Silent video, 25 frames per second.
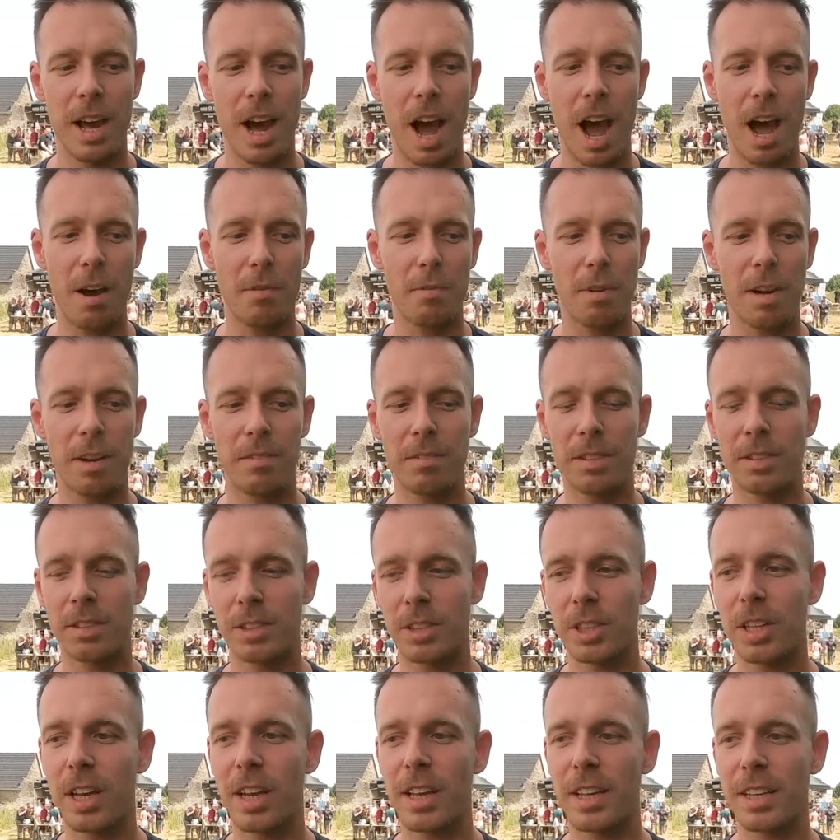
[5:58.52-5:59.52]
I
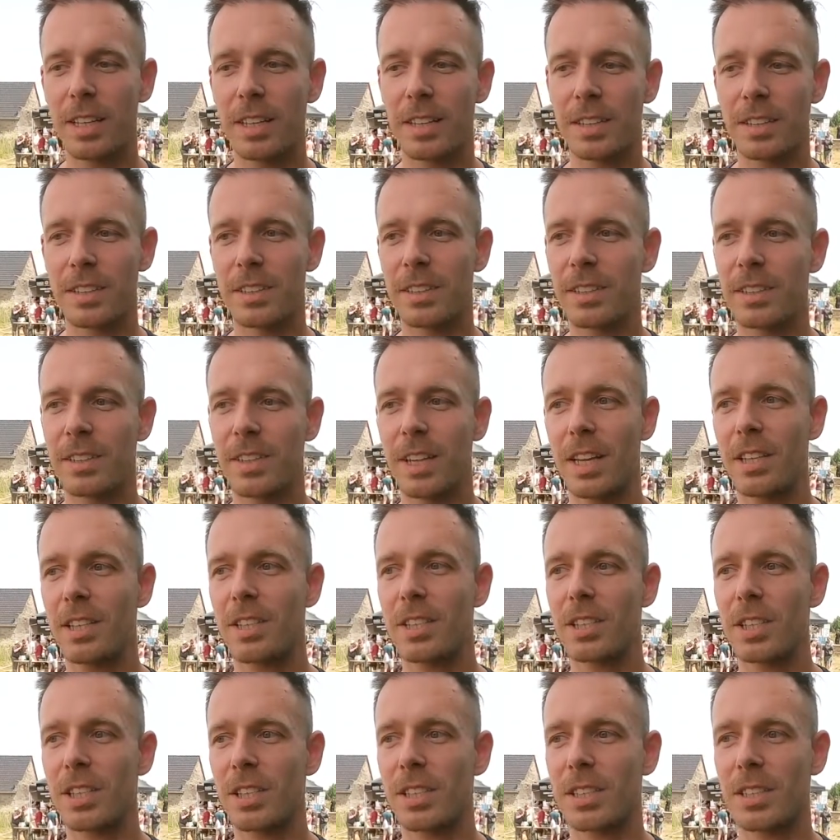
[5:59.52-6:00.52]
eventually
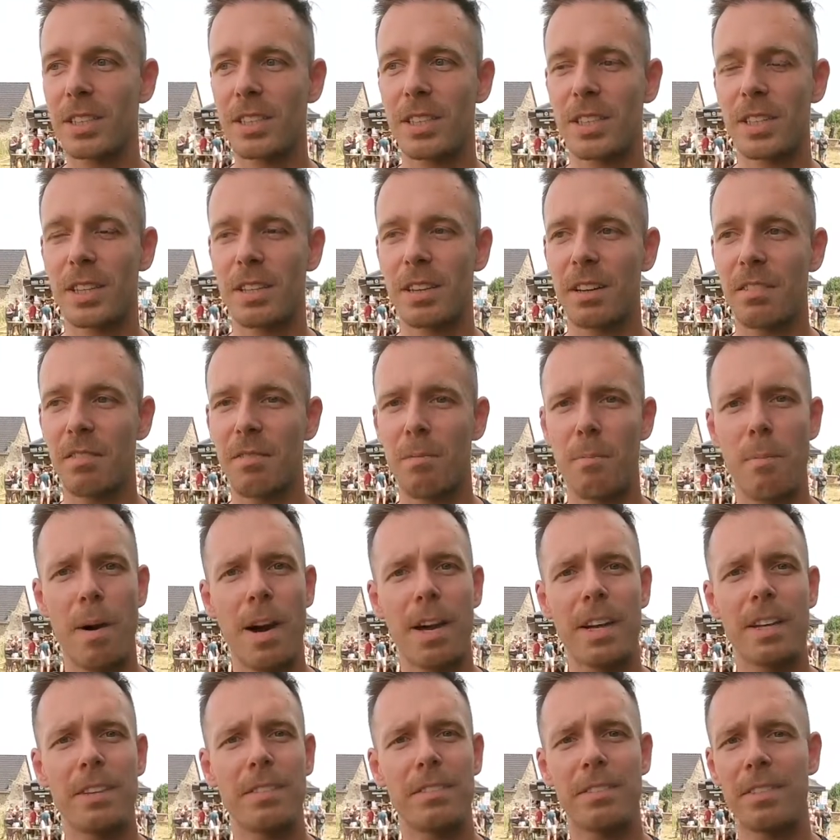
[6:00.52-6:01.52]
that's just
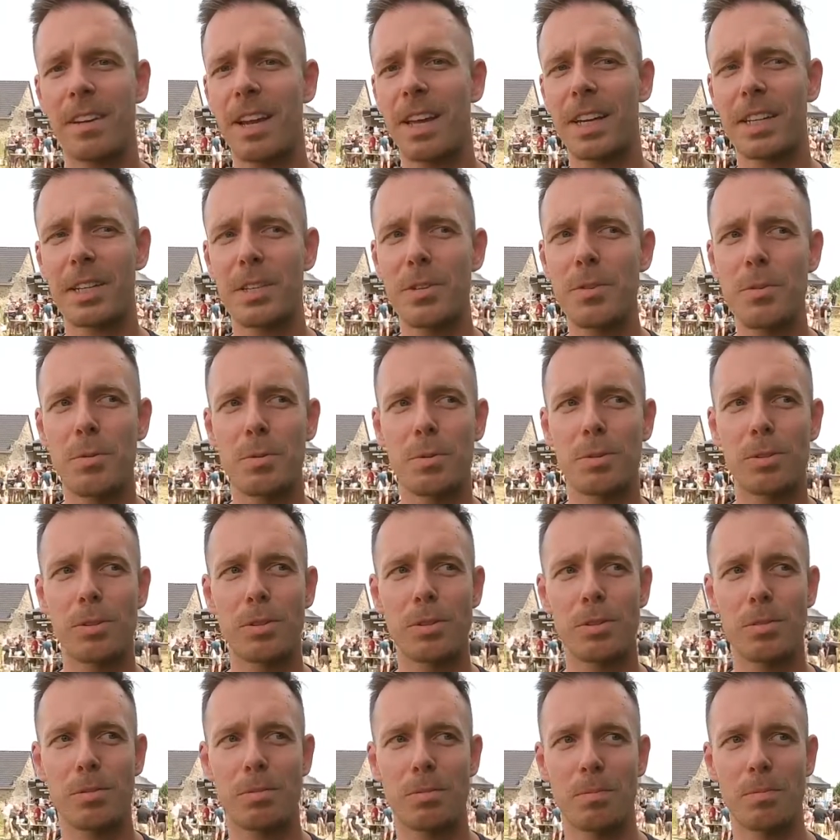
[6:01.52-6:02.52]
my like
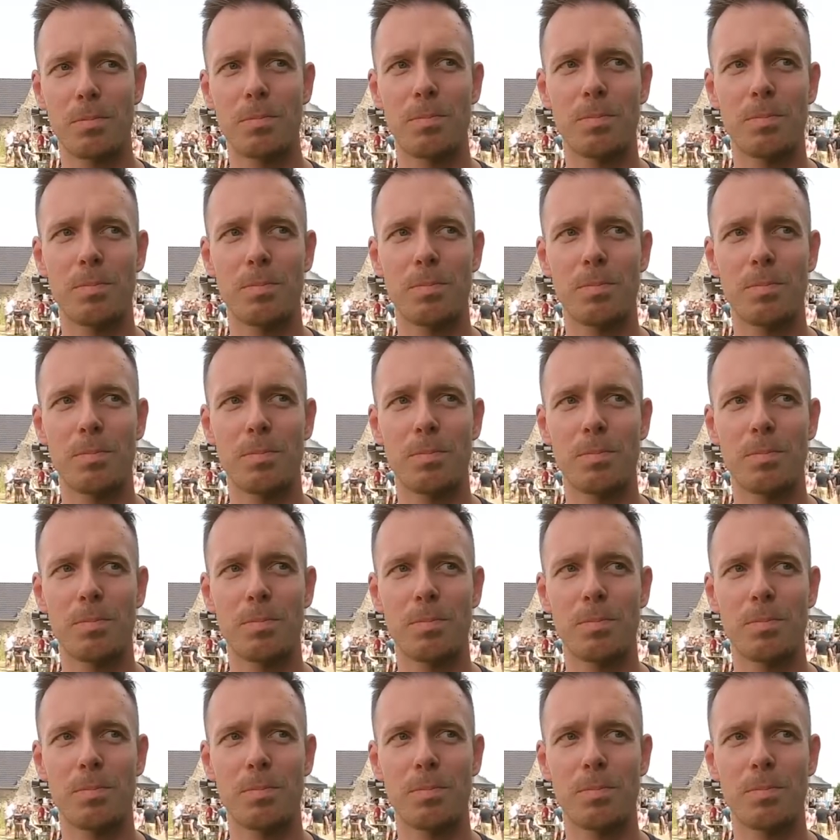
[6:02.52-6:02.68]
news